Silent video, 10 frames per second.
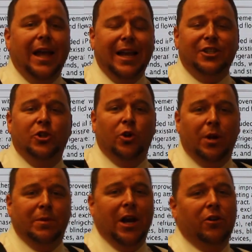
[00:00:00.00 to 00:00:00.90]
How you guys doing?
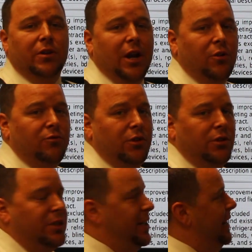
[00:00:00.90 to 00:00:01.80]
I'm
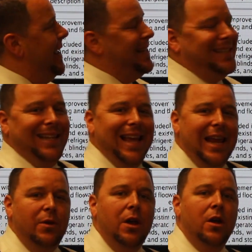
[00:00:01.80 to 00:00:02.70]
KerinRealty, and
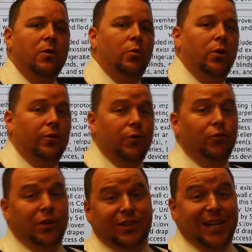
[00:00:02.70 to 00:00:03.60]
today we're at the
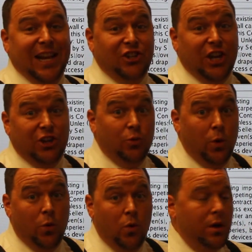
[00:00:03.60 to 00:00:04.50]
Real Estate Education
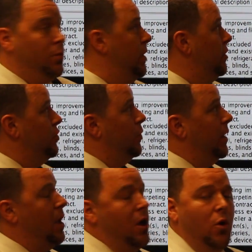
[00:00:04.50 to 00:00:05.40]
101. We are
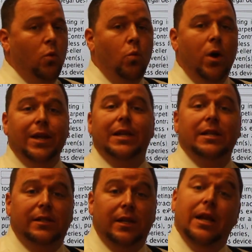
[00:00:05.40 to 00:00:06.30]
doing what
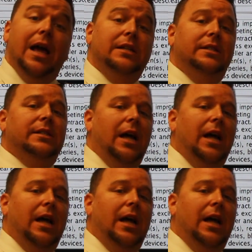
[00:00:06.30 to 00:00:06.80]
is an as-is